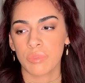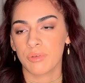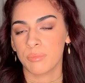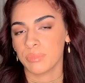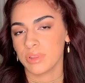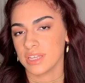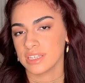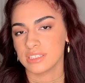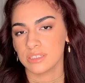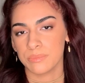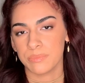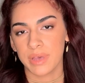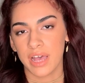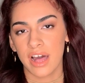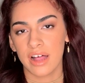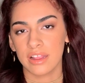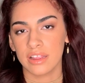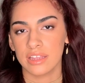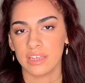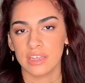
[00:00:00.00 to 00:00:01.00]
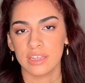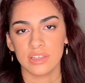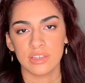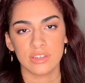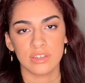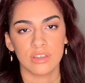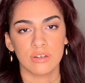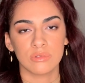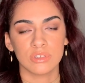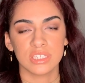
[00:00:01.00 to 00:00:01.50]
plus a palette, you
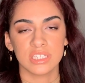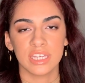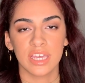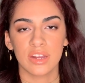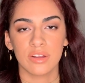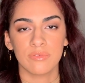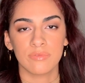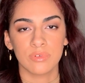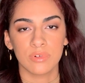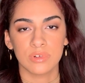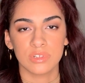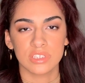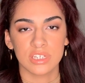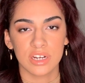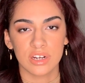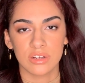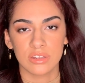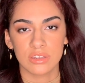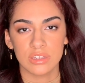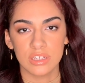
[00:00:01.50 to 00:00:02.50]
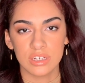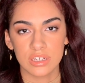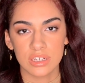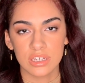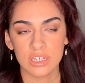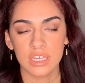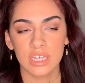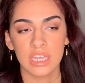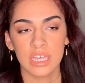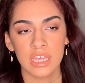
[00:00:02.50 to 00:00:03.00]
know, to get a full entire look.
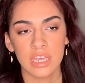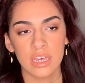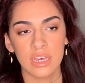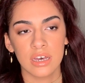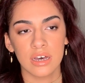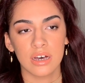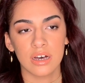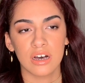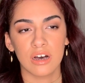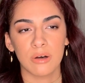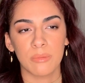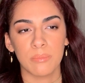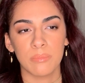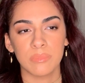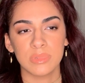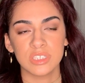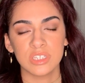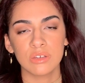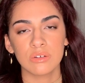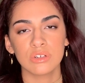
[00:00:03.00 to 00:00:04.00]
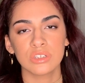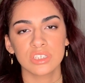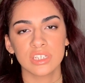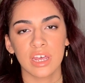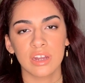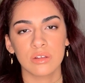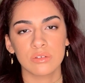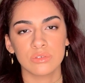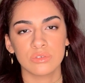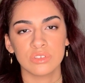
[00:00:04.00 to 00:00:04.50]
Single
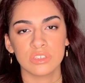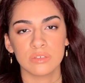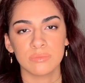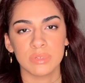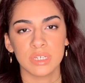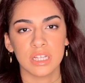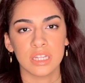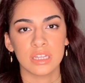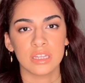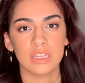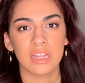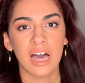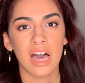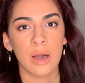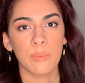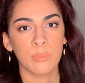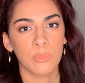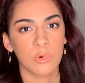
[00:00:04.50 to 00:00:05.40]
shadows used to be a lot